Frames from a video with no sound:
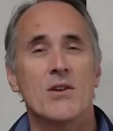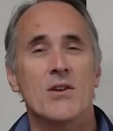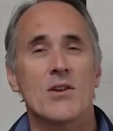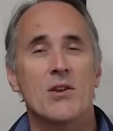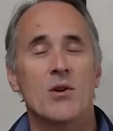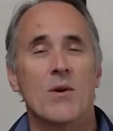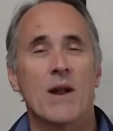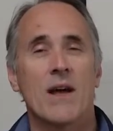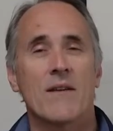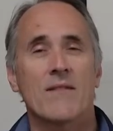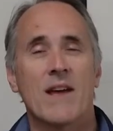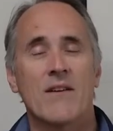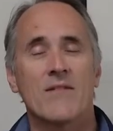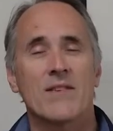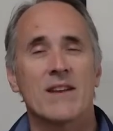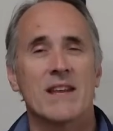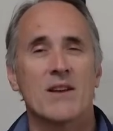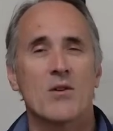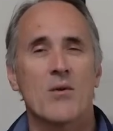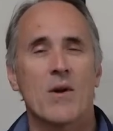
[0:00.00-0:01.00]
You don't have to have
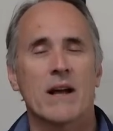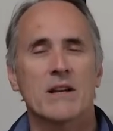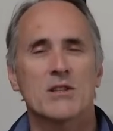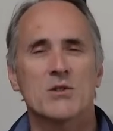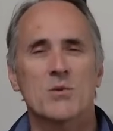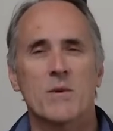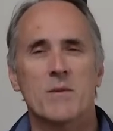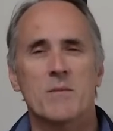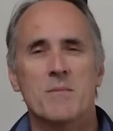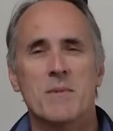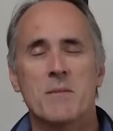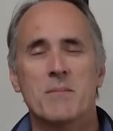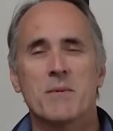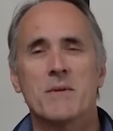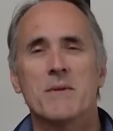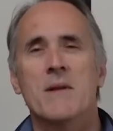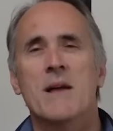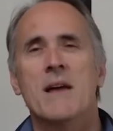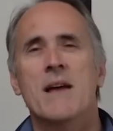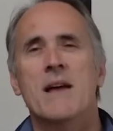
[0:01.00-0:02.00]
any interaction with
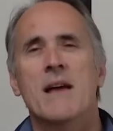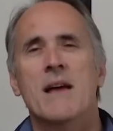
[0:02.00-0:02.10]
people.